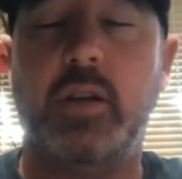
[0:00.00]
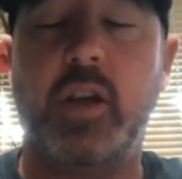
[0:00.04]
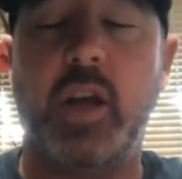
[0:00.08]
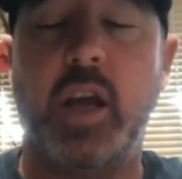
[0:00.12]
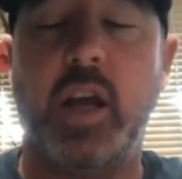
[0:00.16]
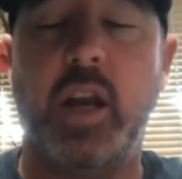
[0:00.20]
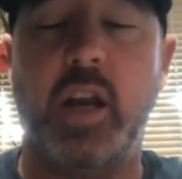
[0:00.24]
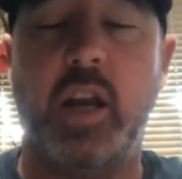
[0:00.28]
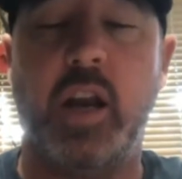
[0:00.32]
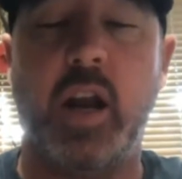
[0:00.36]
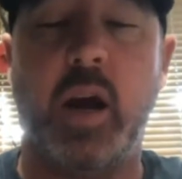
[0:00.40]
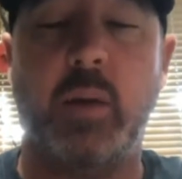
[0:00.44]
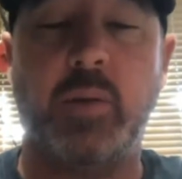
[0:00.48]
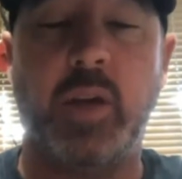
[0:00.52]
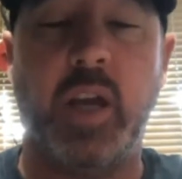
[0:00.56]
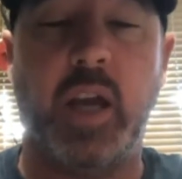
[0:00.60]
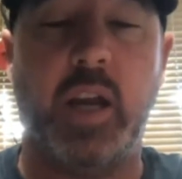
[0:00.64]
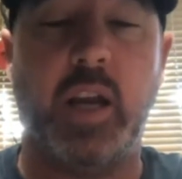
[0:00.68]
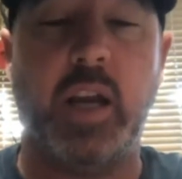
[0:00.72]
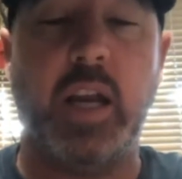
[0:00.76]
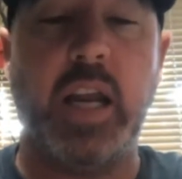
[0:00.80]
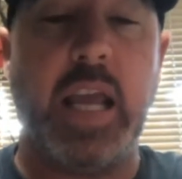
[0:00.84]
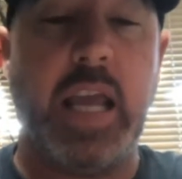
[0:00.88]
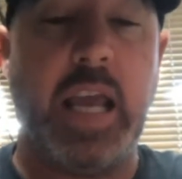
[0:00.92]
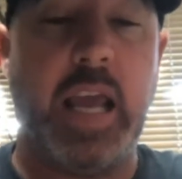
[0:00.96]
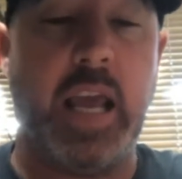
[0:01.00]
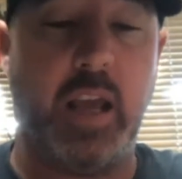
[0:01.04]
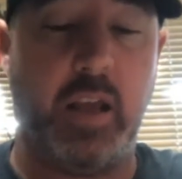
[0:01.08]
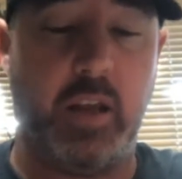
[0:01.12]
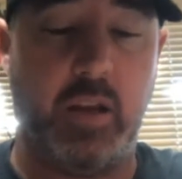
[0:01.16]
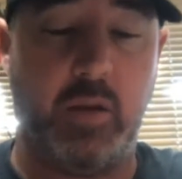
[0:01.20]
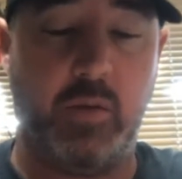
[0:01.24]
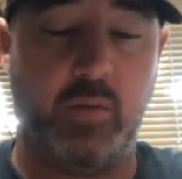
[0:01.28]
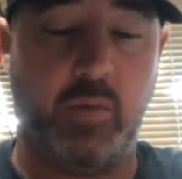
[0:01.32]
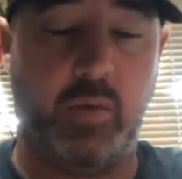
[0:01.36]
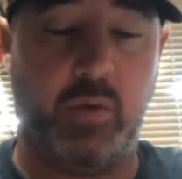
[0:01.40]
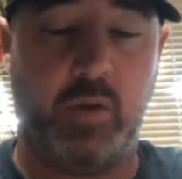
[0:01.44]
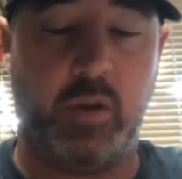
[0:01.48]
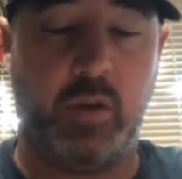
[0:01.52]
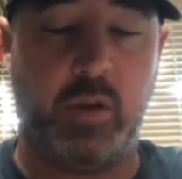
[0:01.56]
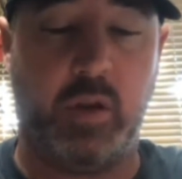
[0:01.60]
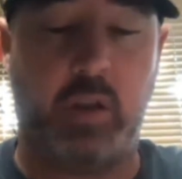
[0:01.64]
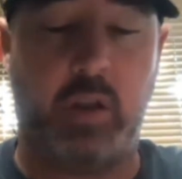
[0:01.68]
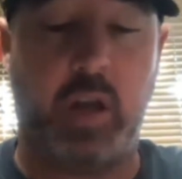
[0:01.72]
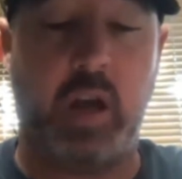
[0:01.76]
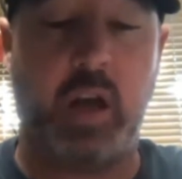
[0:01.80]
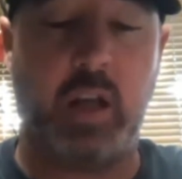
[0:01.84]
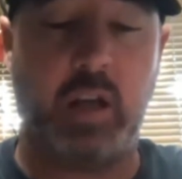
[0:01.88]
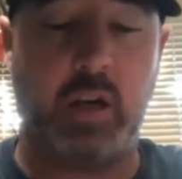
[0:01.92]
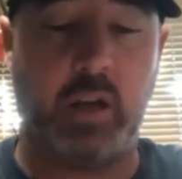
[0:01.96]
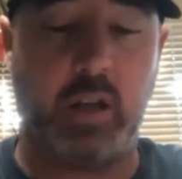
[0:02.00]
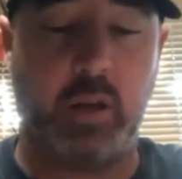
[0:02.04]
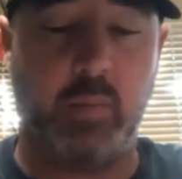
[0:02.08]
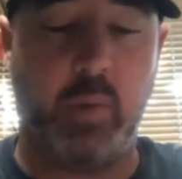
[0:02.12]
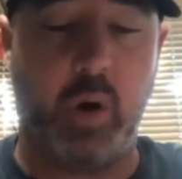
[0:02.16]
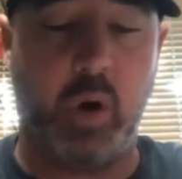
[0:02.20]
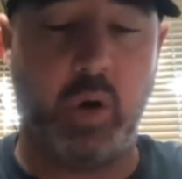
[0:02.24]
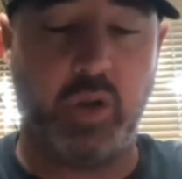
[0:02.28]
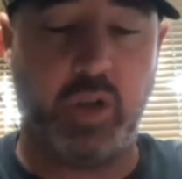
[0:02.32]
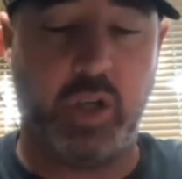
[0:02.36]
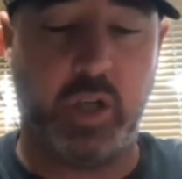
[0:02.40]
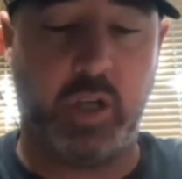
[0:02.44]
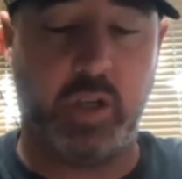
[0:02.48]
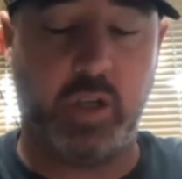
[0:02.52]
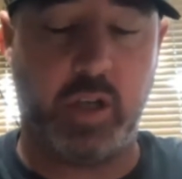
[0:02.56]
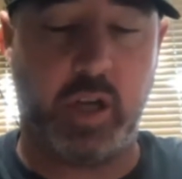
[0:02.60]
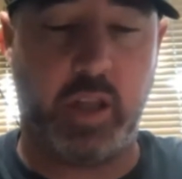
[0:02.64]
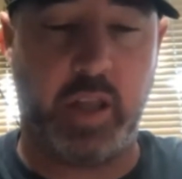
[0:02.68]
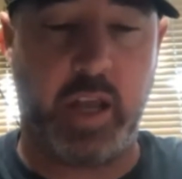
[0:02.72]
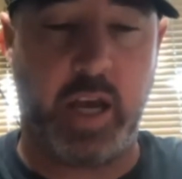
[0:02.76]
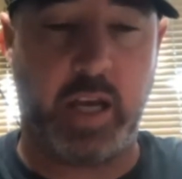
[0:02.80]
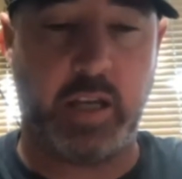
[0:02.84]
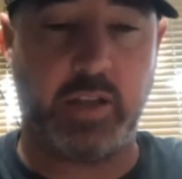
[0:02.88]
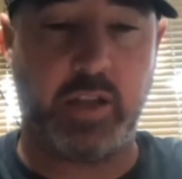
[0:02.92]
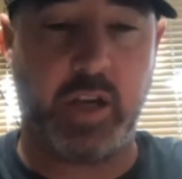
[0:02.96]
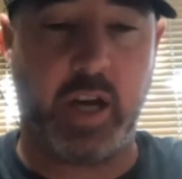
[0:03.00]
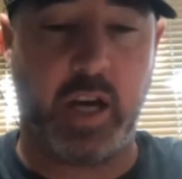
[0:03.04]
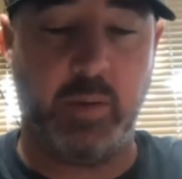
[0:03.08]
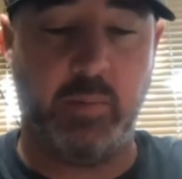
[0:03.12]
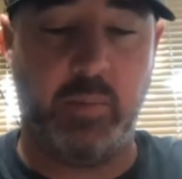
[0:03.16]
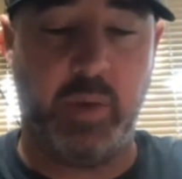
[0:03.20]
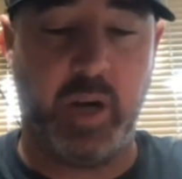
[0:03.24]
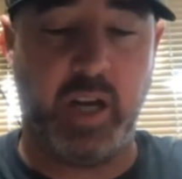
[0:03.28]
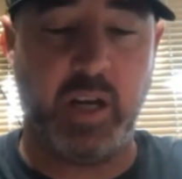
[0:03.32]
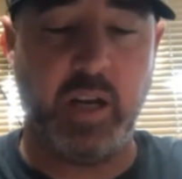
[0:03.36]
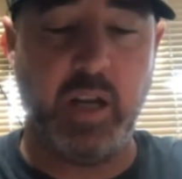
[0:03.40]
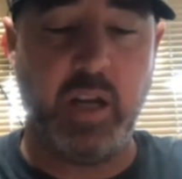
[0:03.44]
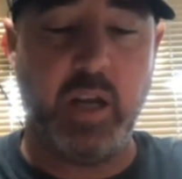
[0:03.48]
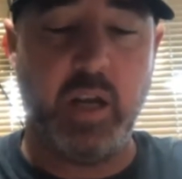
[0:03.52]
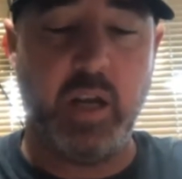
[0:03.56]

ended up getting hit with a lot of emotions on that side. But